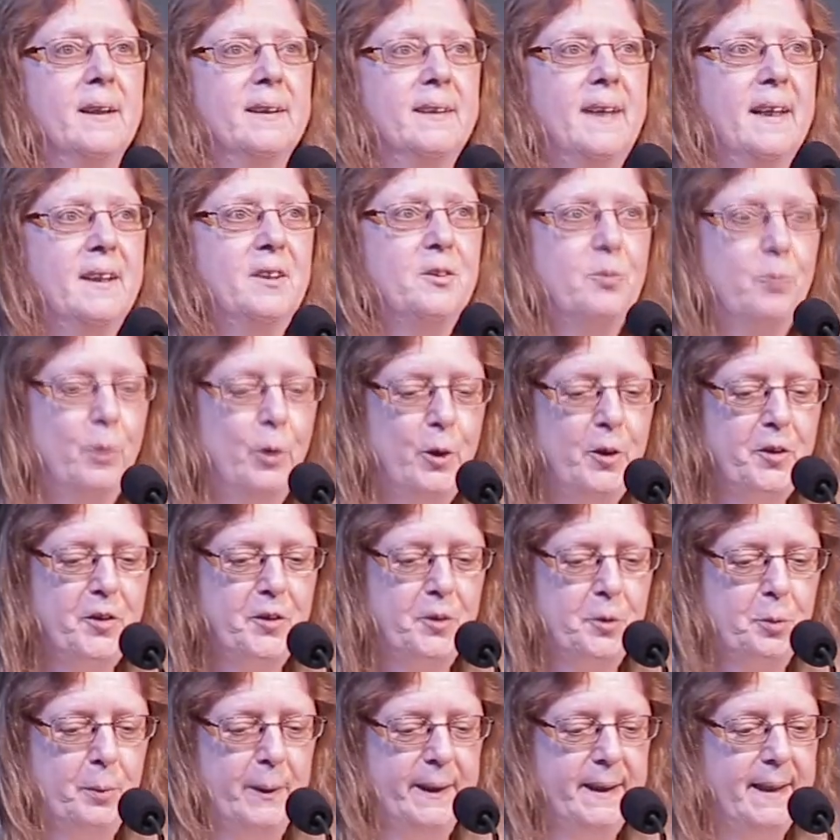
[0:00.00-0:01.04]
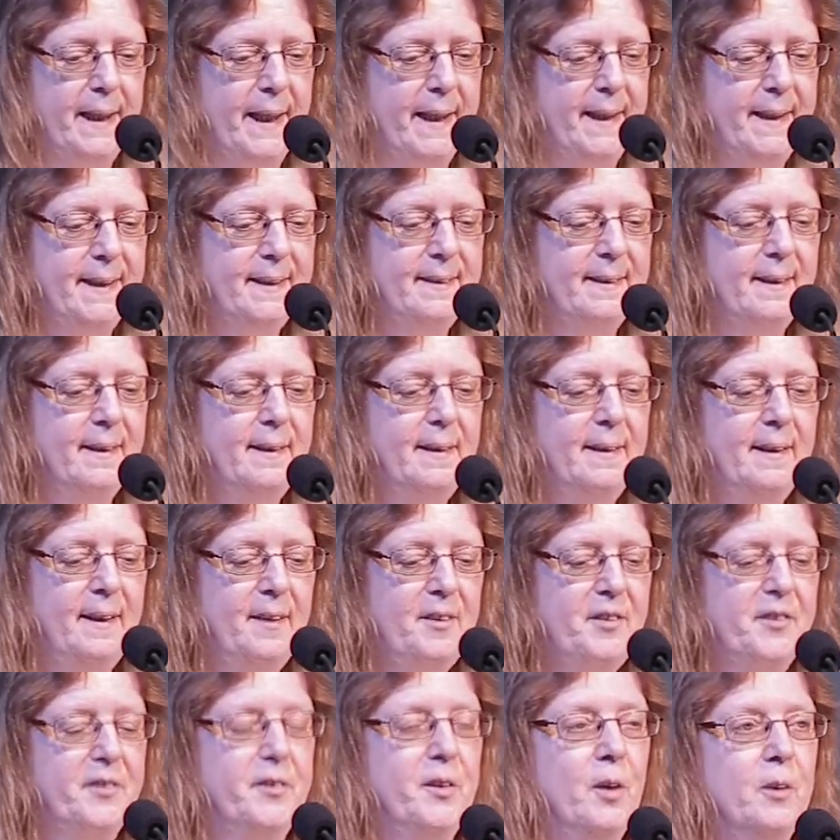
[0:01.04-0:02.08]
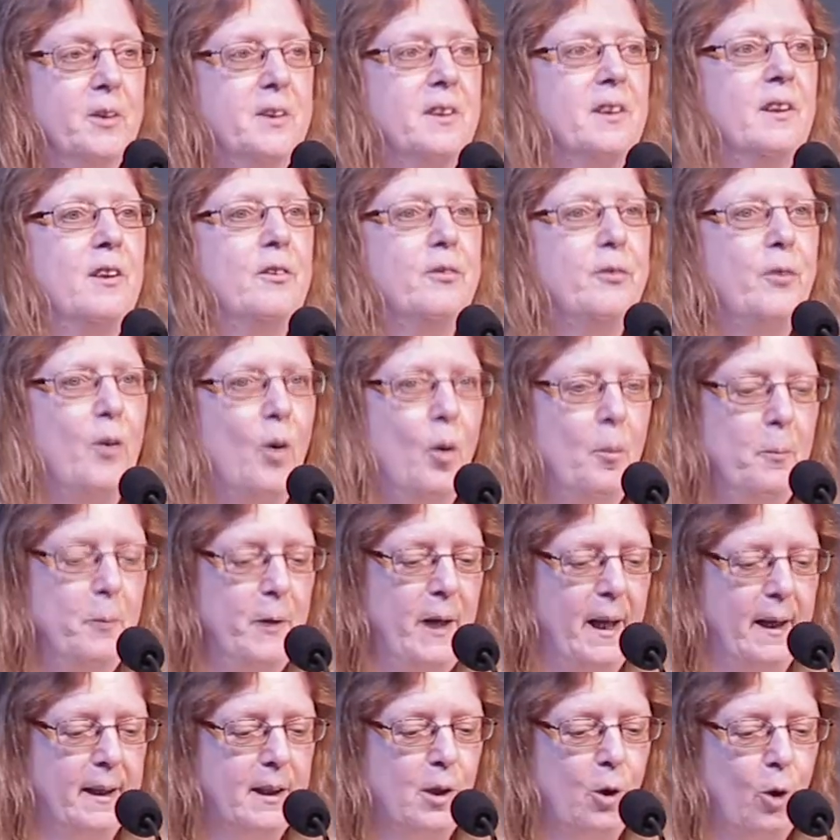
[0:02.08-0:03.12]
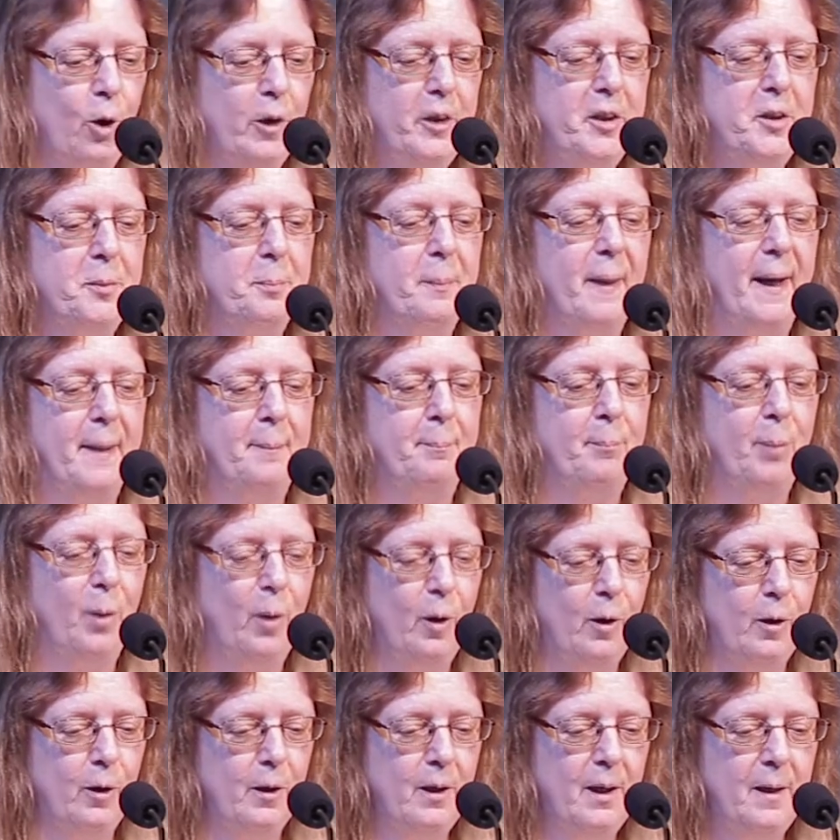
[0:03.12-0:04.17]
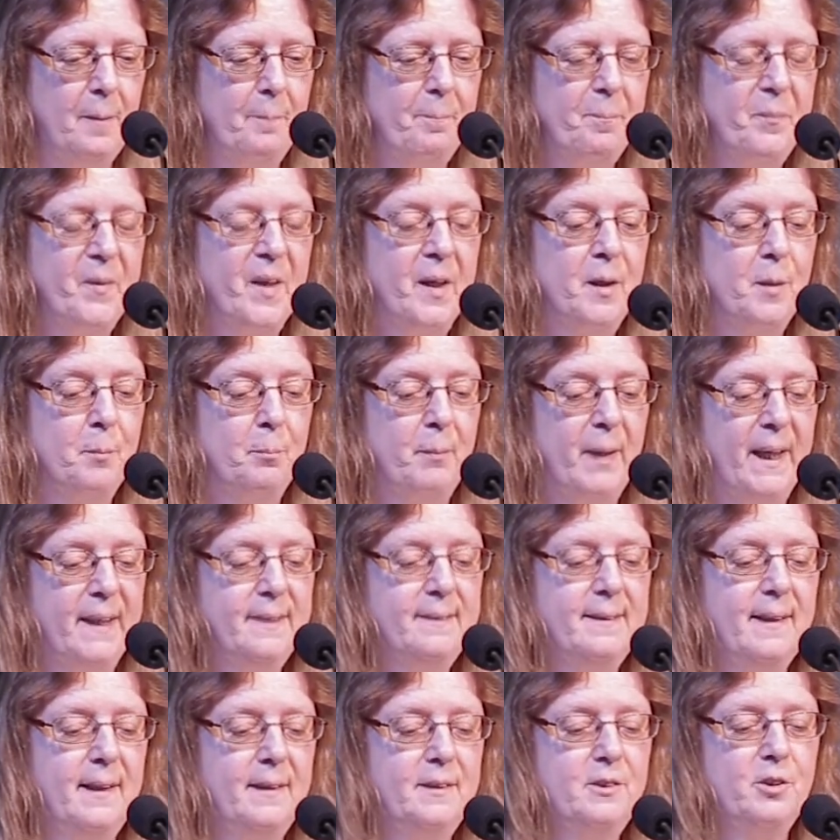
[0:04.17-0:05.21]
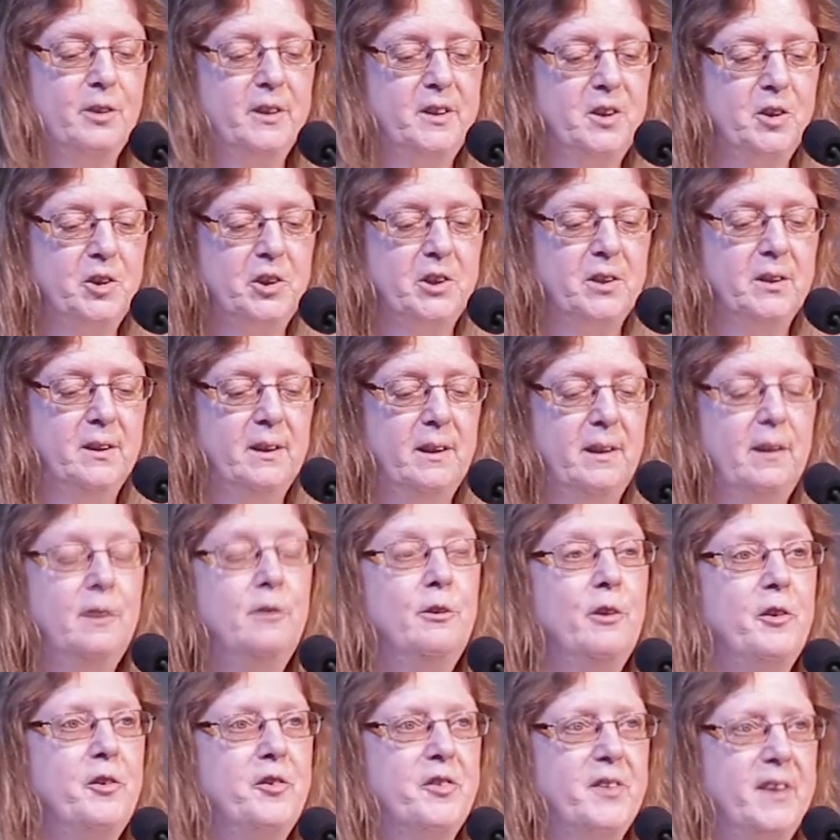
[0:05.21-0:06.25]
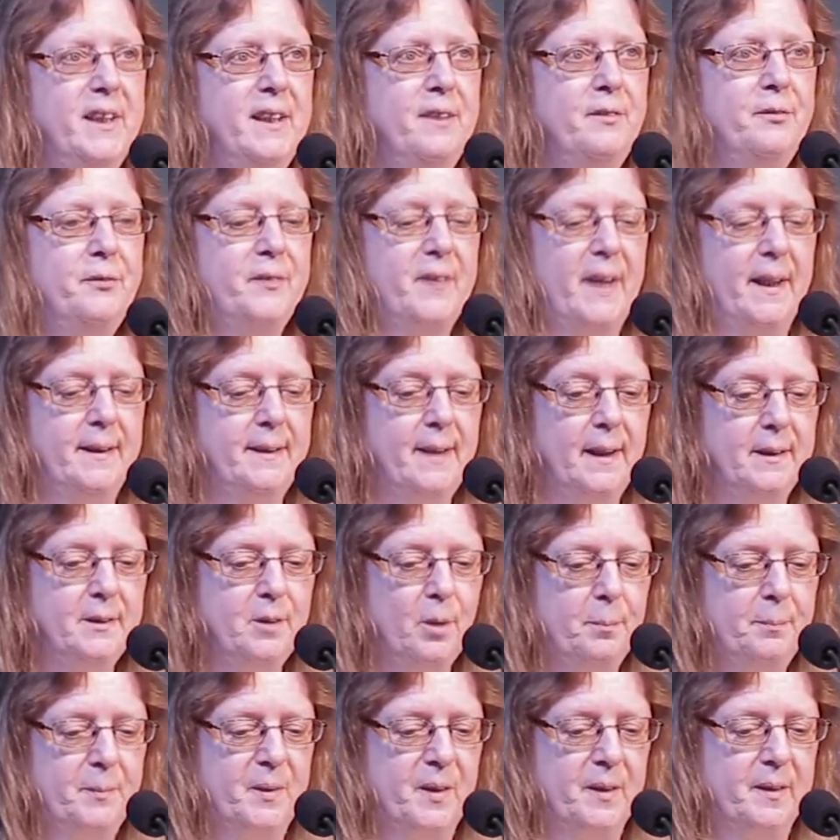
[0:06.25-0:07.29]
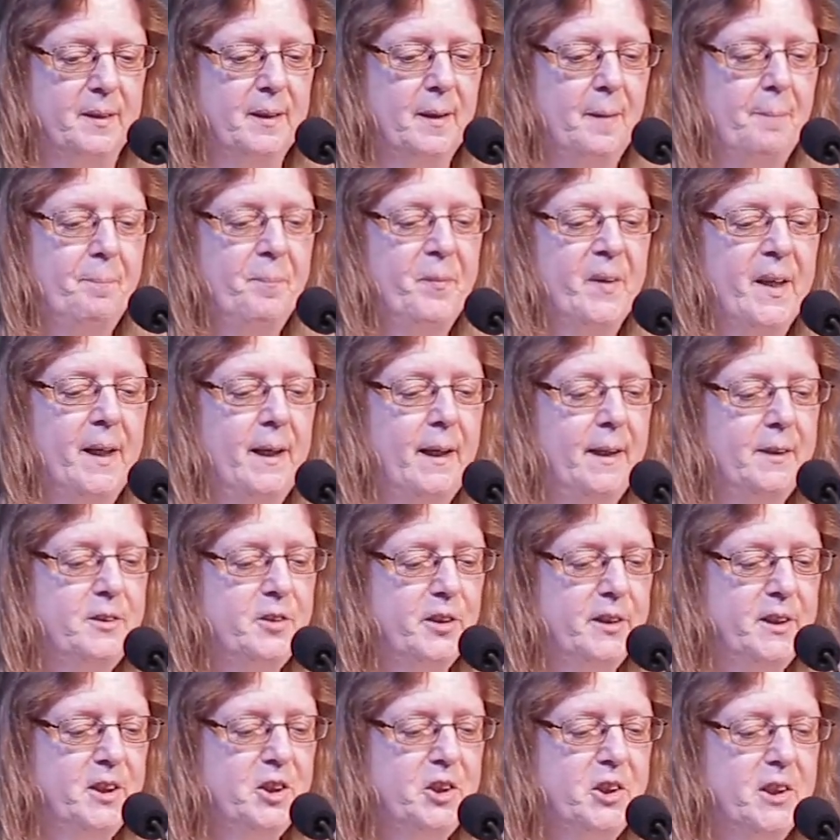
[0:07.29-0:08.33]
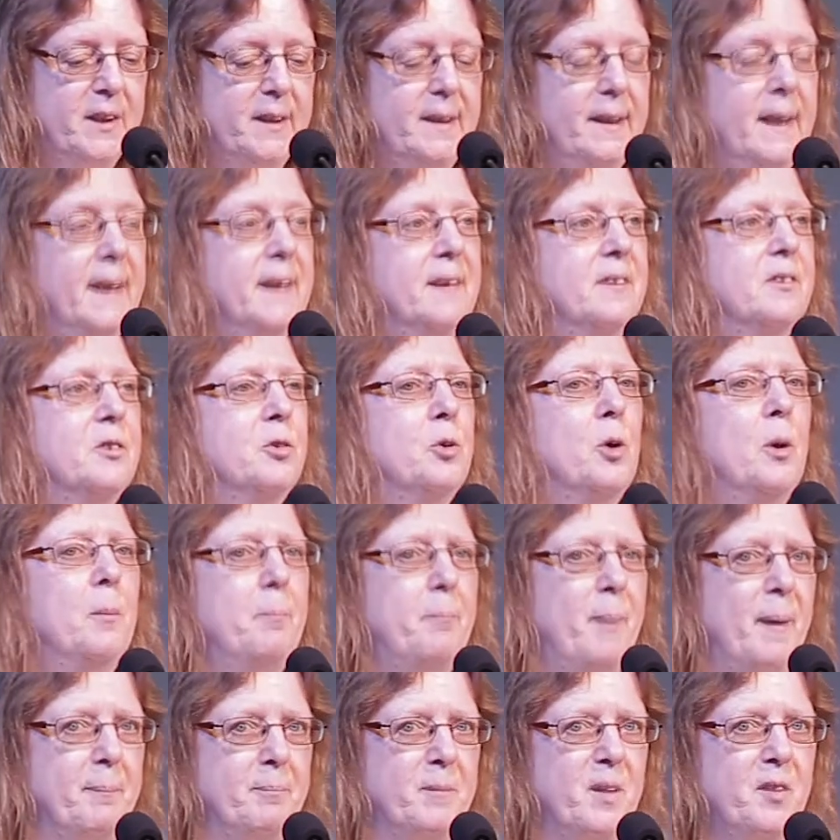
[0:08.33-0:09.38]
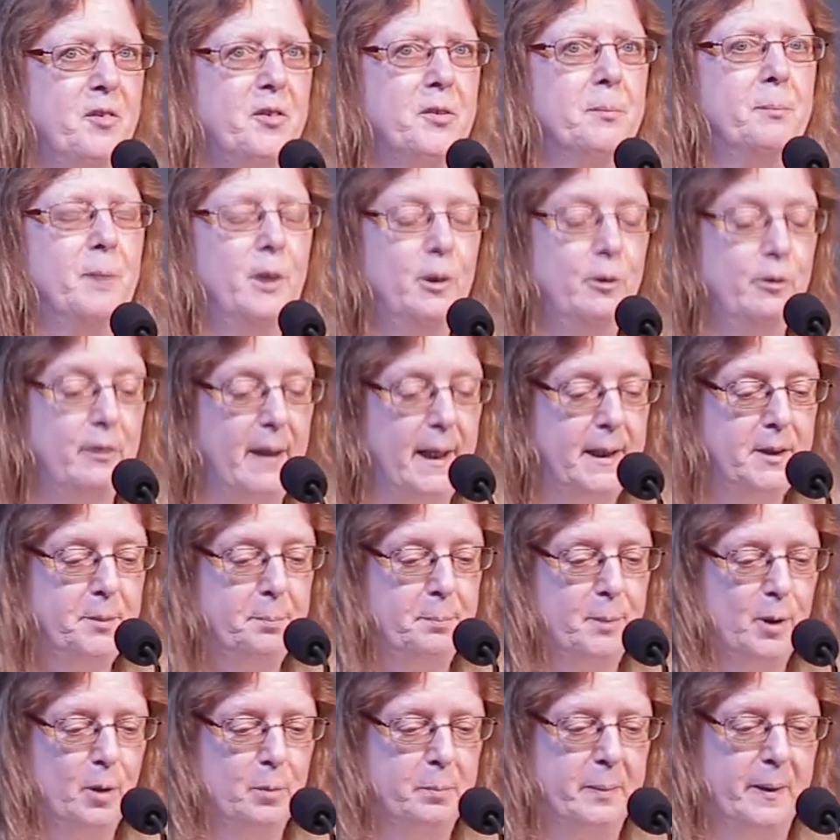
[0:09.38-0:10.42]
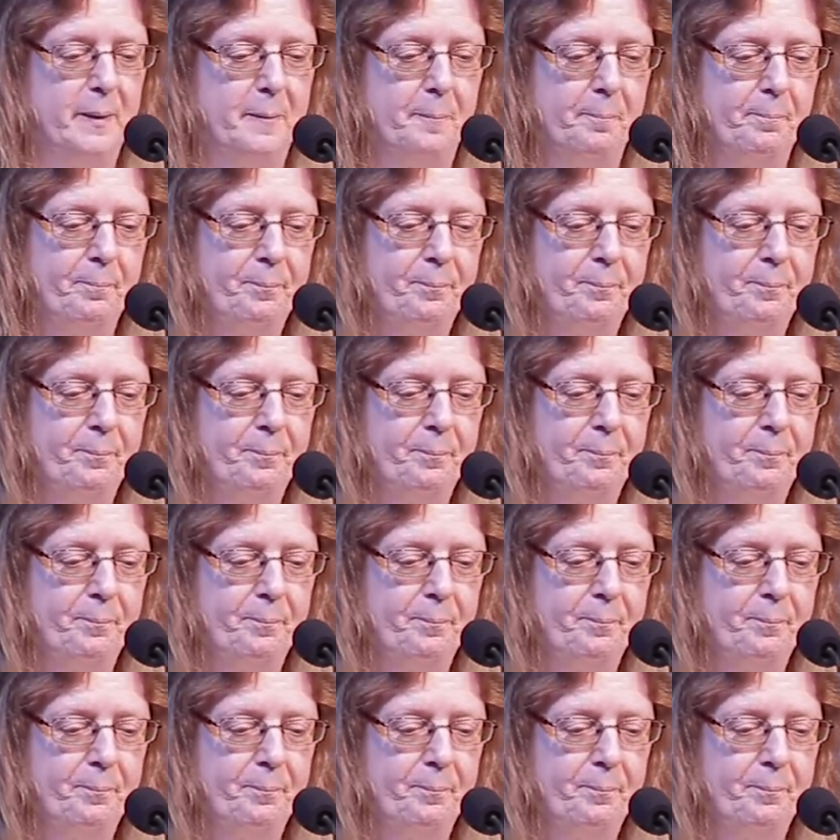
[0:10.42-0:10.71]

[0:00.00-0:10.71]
that verse 28 is not a formula coined by Paul, but a tradition he received and adopted, a tradition linked to a baptismal rite proper.